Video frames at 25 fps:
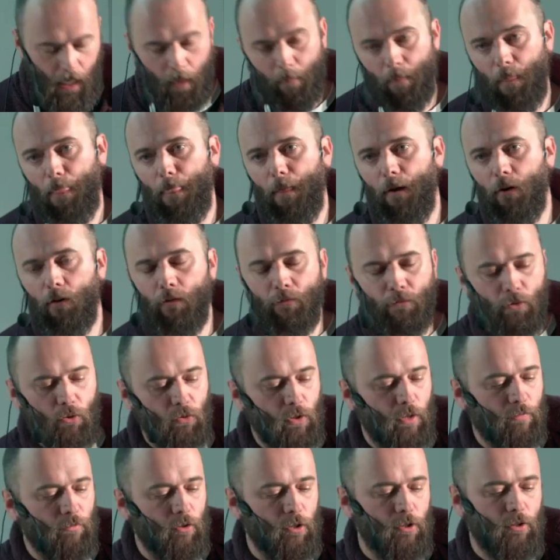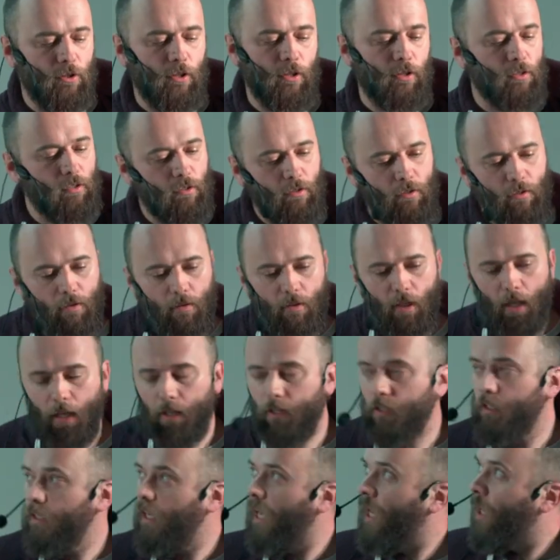Yeah, there are a few differences,
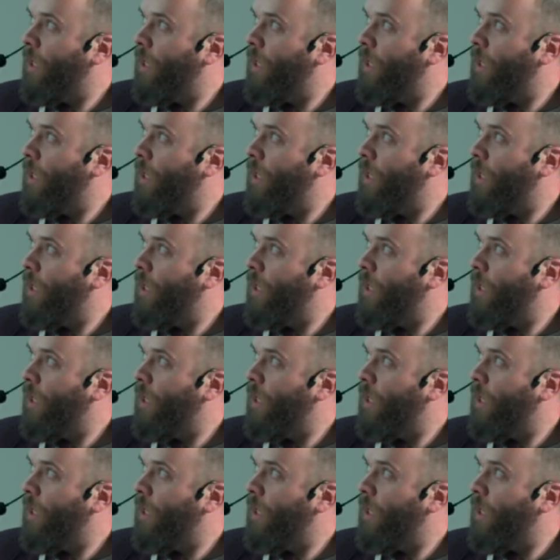like